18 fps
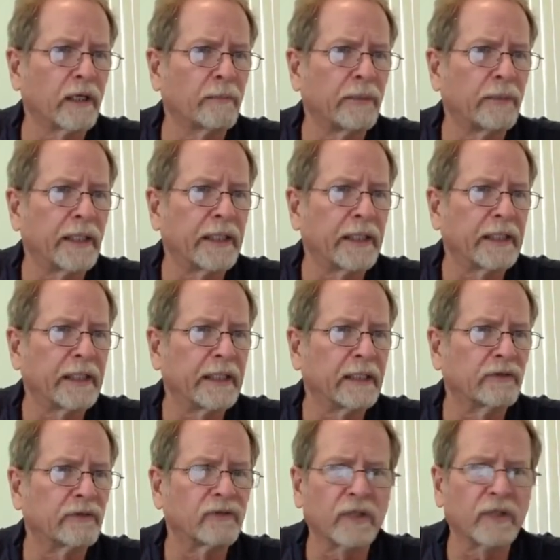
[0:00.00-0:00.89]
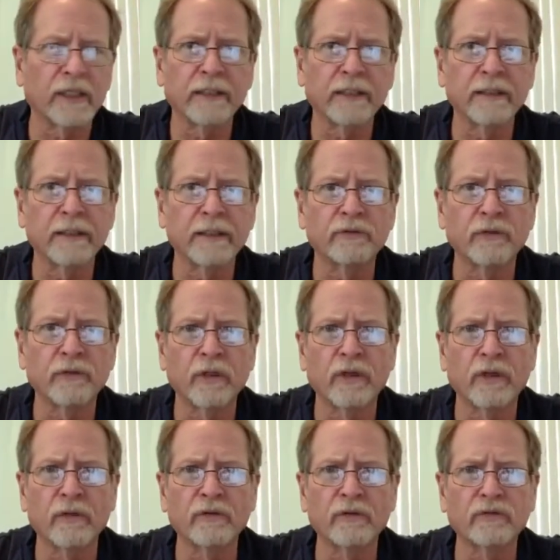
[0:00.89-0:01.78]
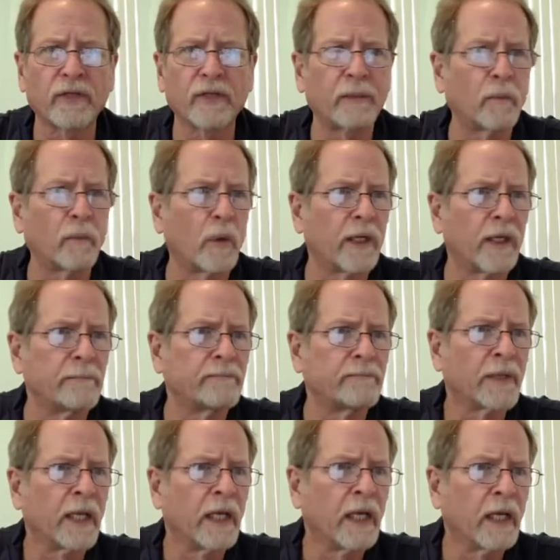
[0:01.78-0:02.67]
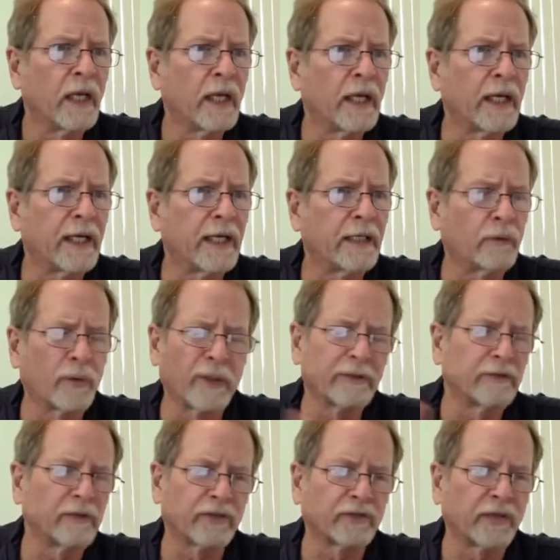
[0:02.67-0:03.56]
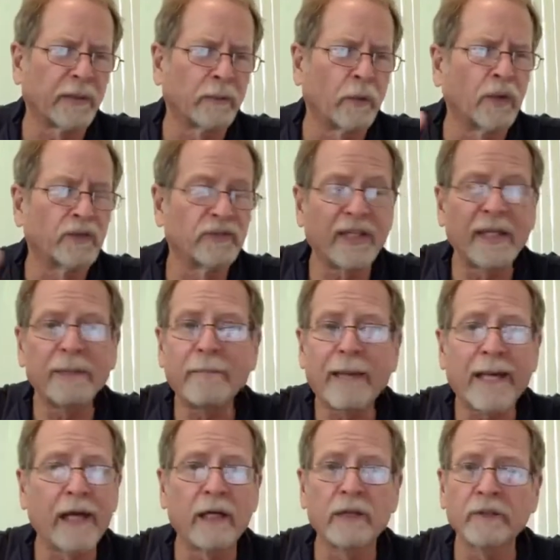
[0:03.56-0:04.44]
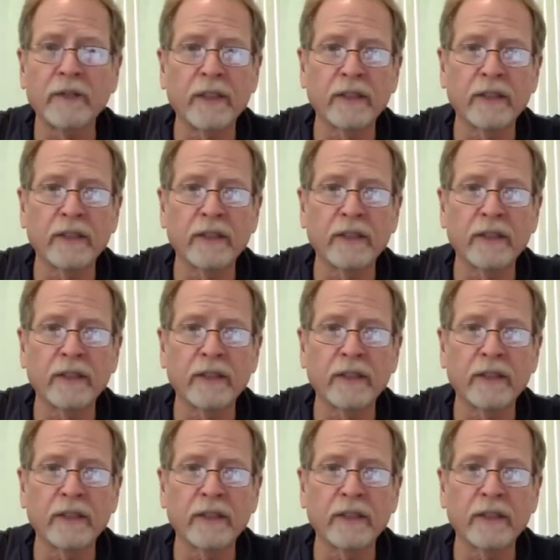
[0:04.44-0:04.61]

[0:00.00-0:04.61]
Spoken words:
But it's the same one, or the same one, same mount.